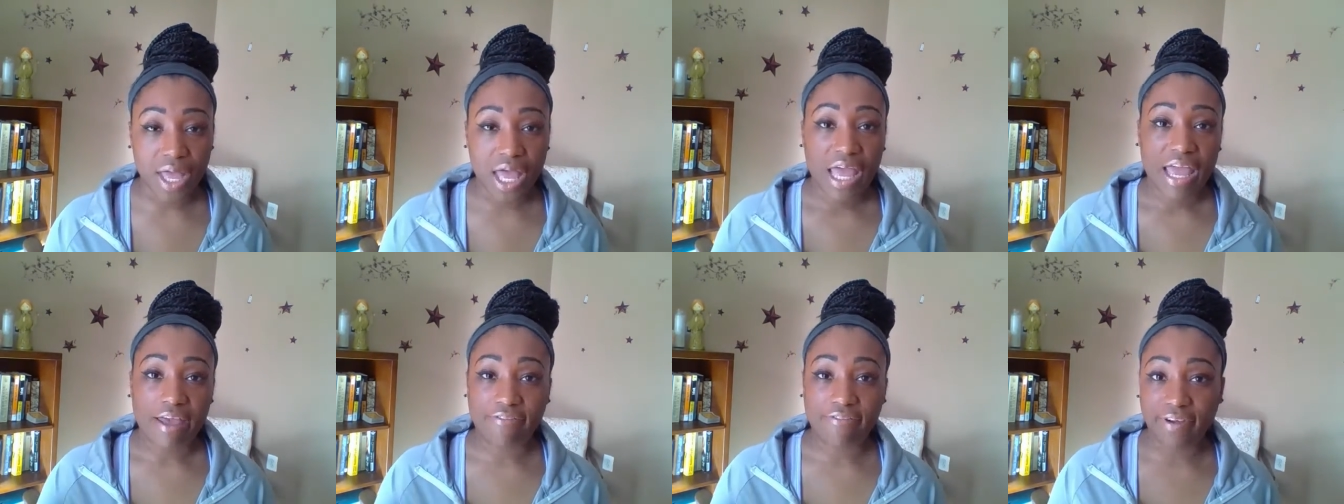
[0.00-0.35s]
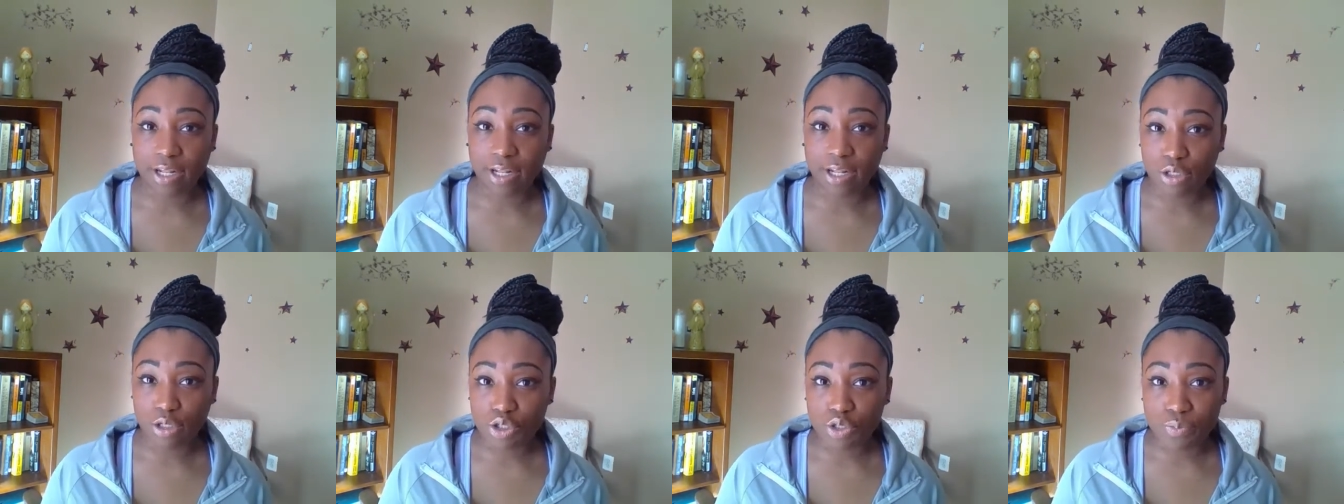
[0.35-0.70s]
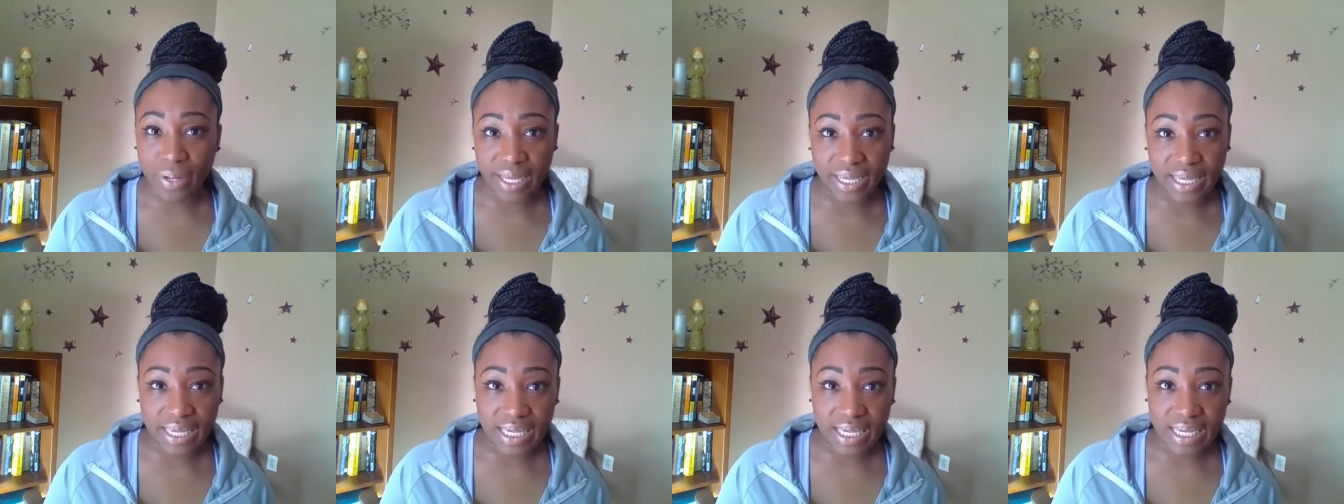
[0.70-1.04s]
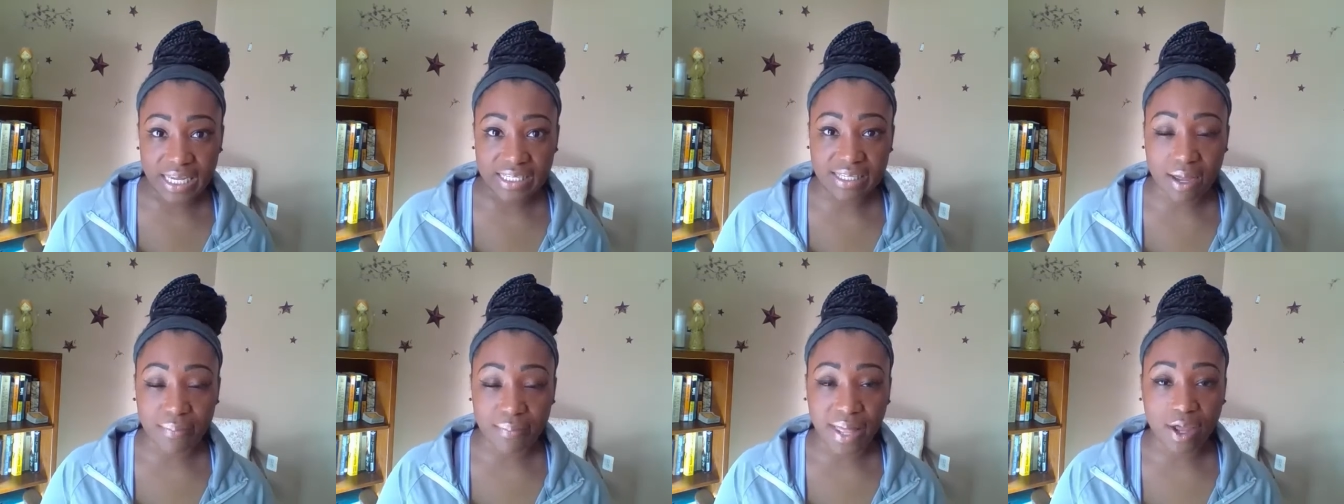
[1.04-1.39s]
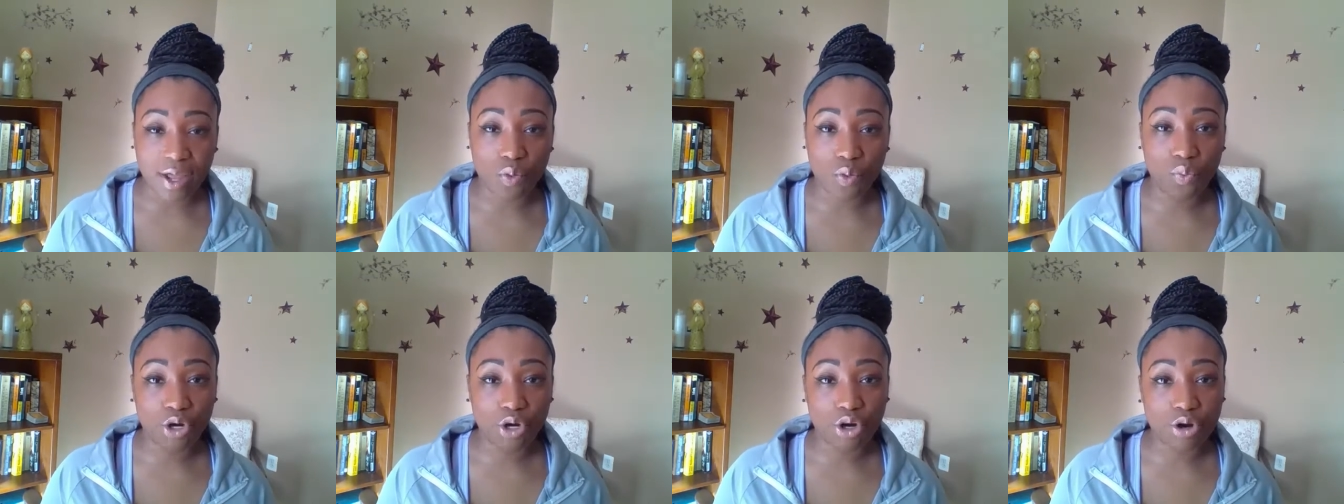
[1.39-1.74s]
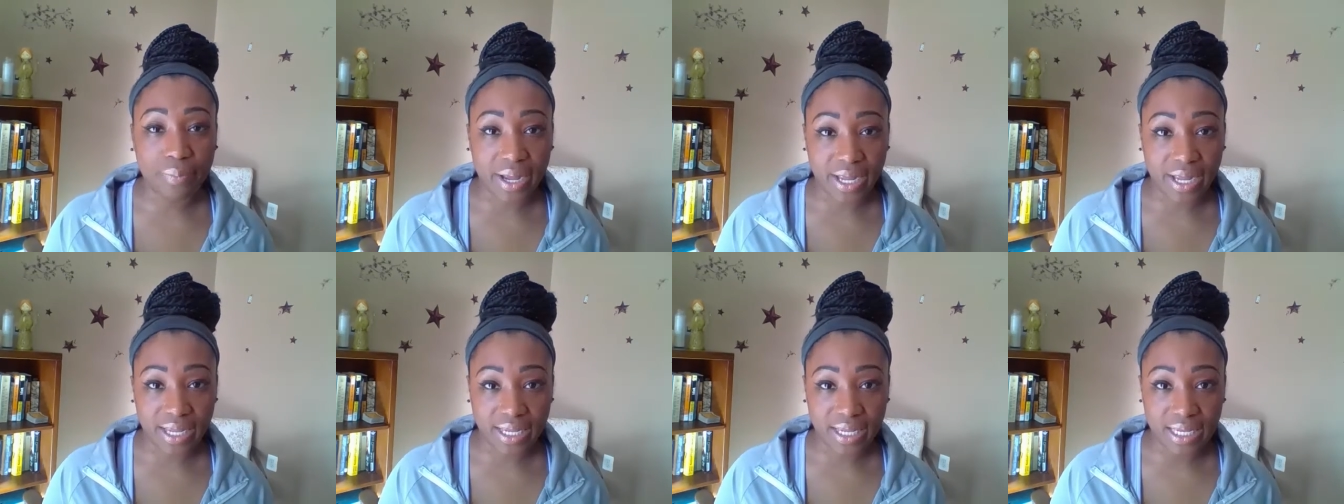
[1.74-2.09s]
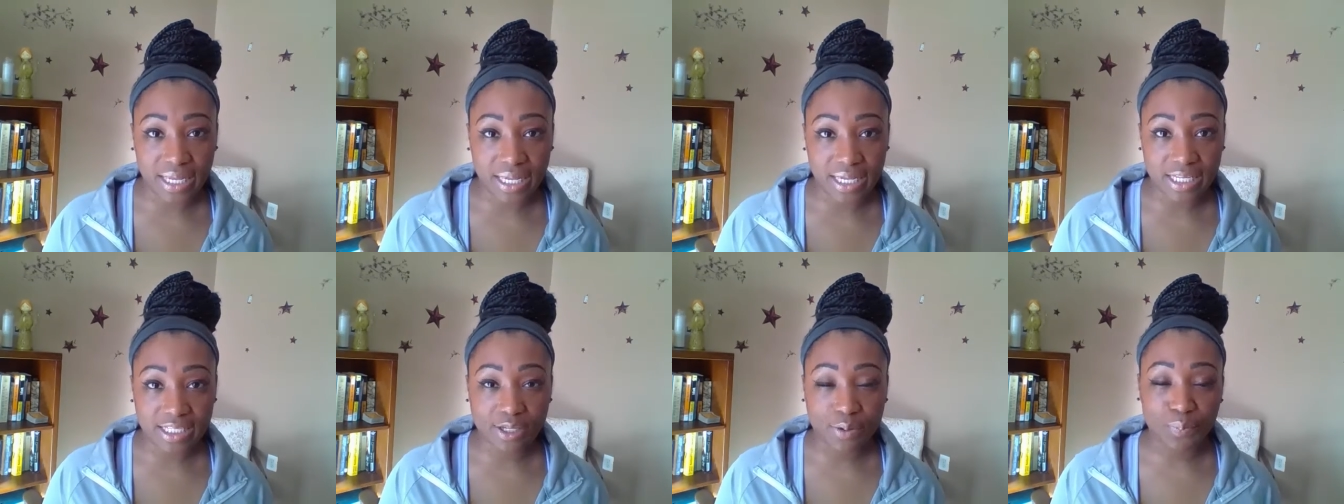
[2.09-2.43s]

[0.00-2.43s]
If I lose my keys, I'm like, where are my keys?